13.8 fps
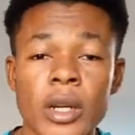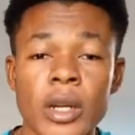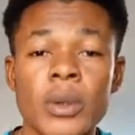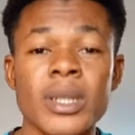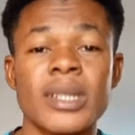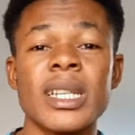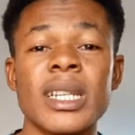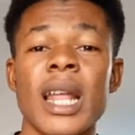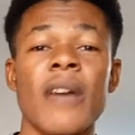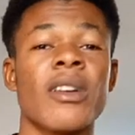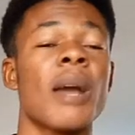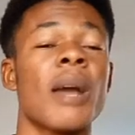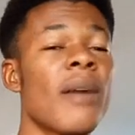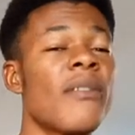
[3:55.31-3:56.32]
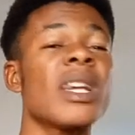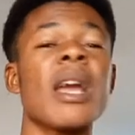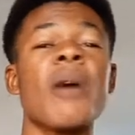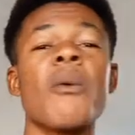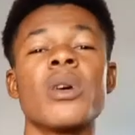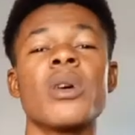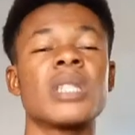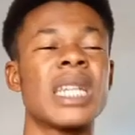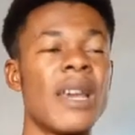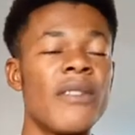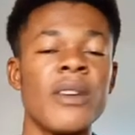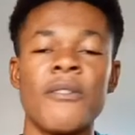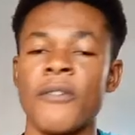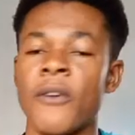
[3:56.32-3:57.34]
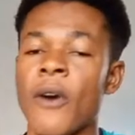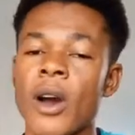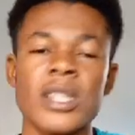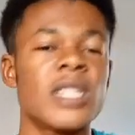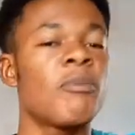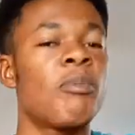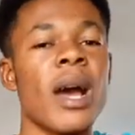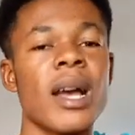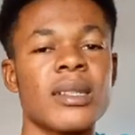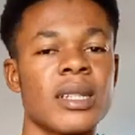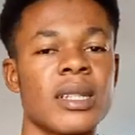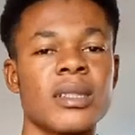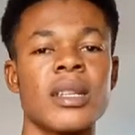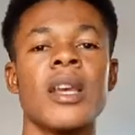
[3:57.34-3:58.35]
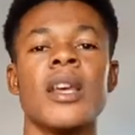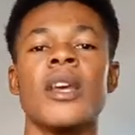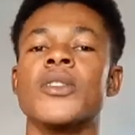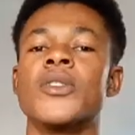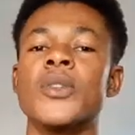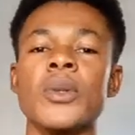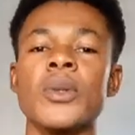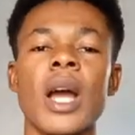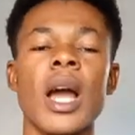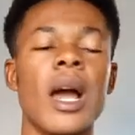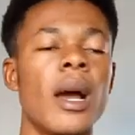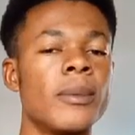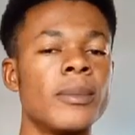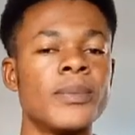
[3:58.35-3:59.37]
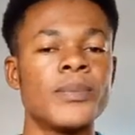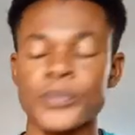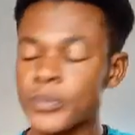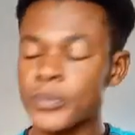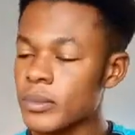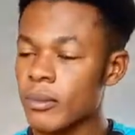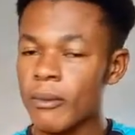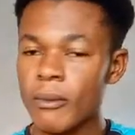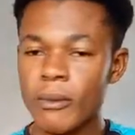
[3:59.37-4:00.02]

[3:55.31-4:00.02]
you will see that Camavinga was giving 40 passes to